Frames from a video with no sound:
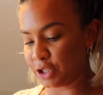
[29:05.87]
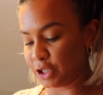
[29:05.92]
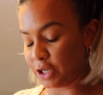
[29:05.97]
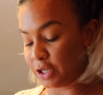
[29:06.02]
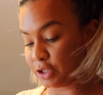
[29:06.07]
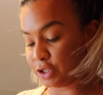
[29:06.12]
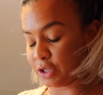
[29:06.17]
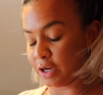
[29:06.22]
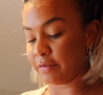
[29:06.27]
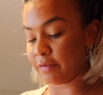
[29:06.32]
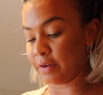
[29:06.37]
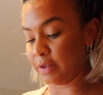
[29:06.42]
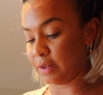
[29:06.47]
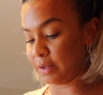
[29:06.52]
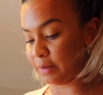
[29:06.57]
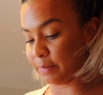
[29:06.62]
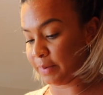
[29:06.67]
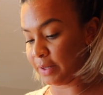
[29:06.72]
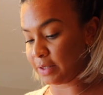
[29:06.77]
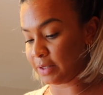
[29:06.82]
changed
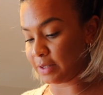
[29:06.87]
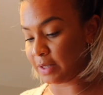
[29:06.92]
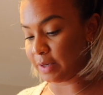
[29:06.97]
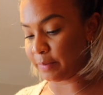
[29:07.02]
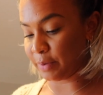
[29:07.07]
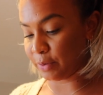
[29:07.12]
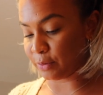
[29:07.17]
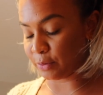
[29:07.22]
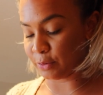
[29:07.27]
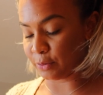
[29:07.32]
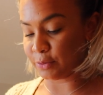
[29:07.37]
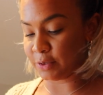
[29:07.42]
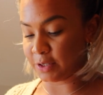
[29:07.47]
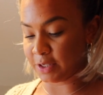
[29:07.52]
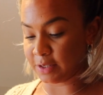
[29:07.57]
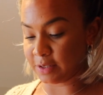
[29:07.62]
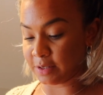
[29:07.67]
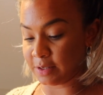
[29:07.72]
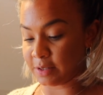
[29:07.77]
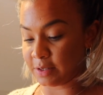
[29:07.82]
everything because Game of Thrones
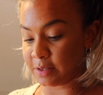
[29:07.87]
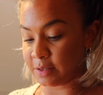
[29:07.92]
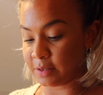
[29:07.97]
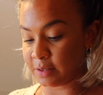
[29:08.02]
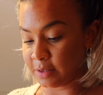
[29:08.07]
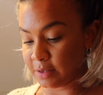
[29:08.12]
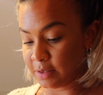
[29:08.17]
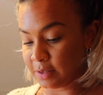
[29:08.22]
is